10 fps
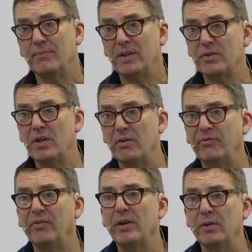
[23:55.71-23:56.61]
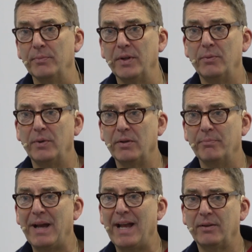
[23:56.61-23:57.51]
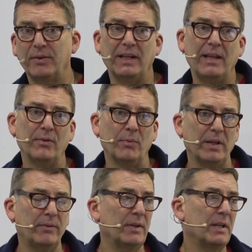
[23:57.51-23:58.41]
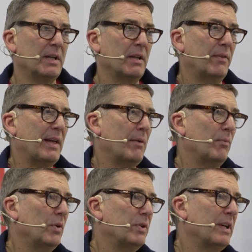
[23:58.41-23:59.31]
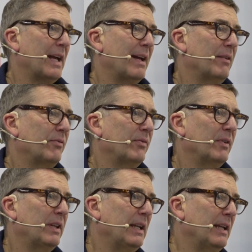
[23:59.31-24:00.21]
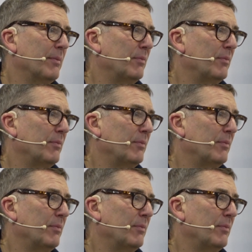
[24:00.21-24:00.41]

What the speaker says: There's no foam that we could back the leather with that would have the